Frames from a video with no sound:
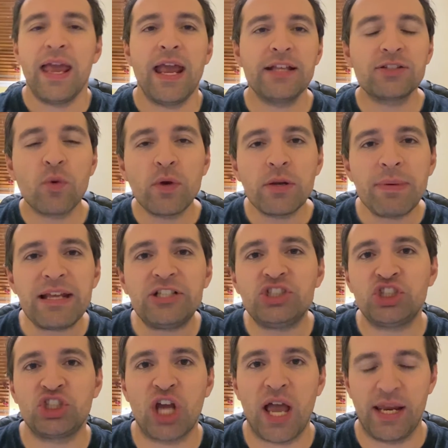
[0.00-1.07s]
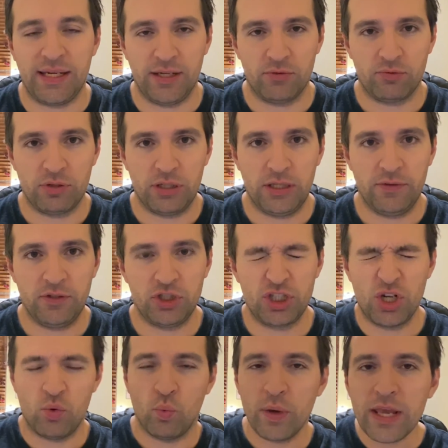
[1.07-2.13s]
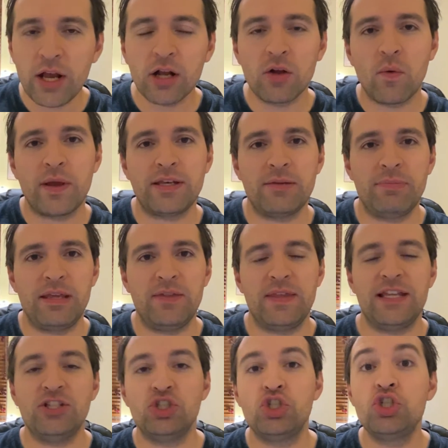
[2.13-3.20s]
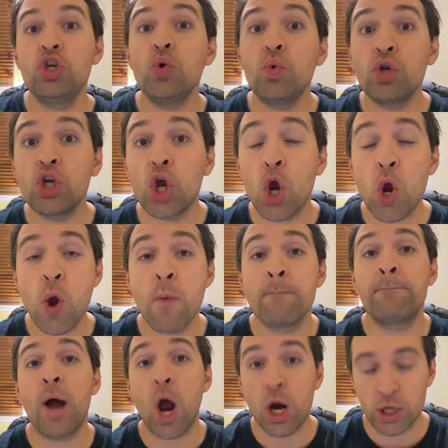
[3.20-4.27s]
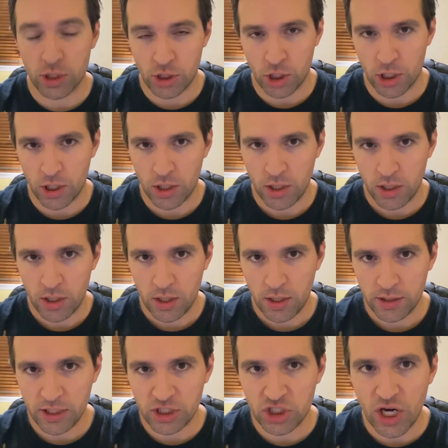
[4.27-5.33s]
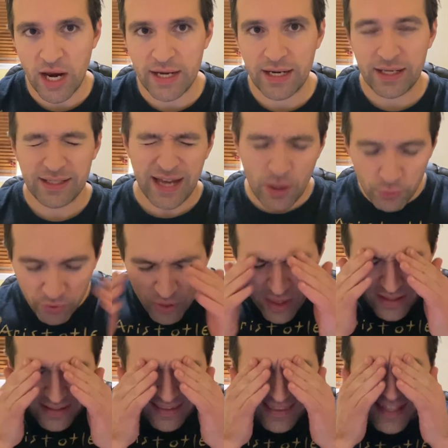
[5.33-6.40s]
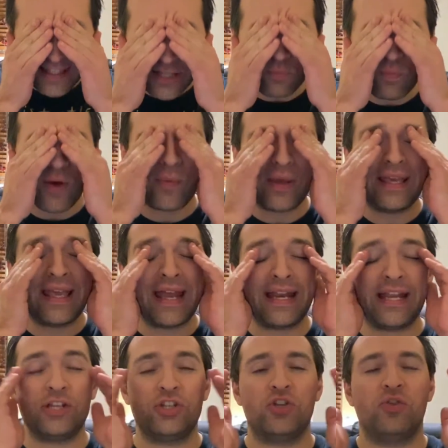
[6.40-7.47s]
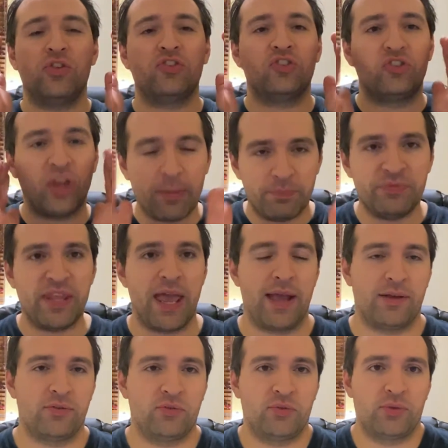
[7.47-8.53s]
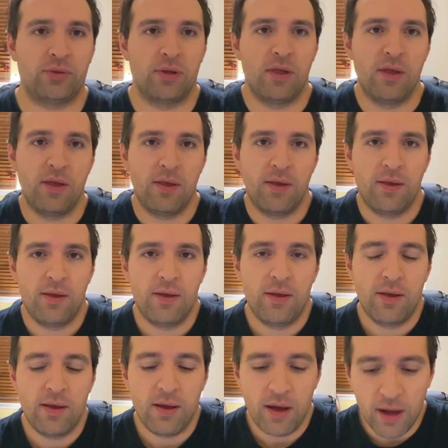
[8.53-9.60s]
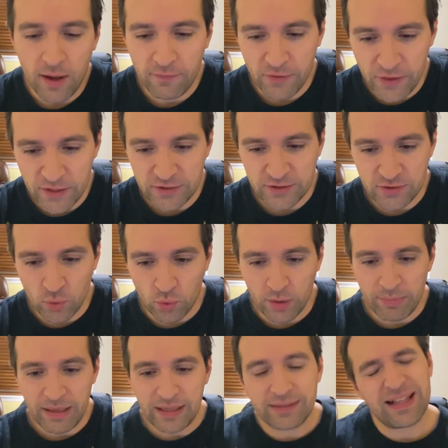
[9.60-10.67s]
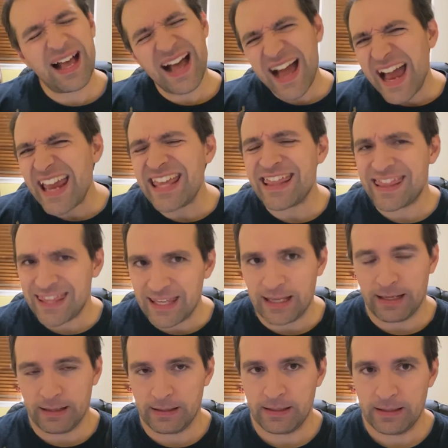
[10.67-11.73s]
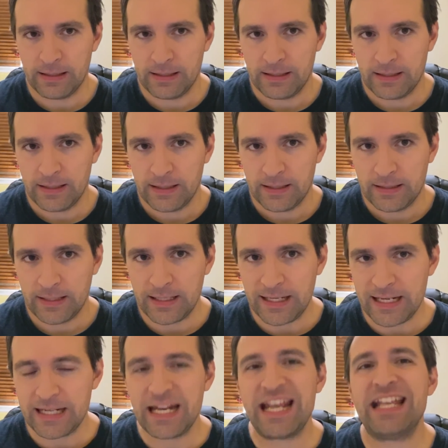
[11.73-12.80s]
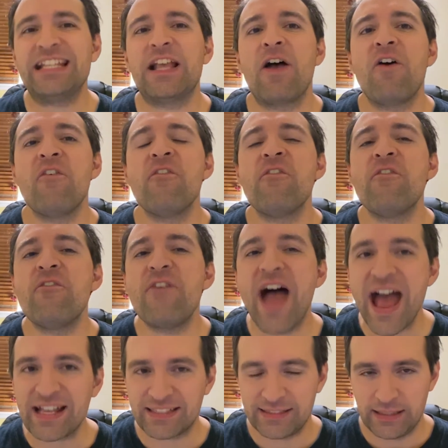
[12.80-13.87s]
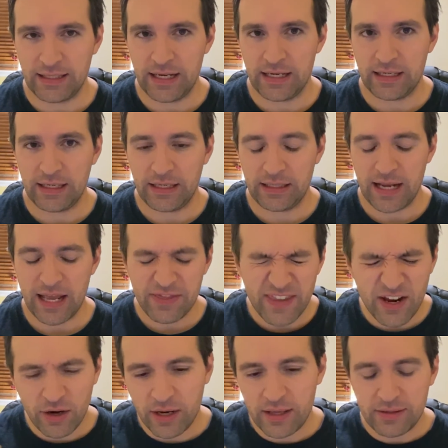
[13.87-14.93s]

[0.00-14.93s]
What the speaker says: it's going to be China running the show. We are going to be the junior partner to China. Now, this is where we get into the subtext of this story, because I think that it is fascinating. And there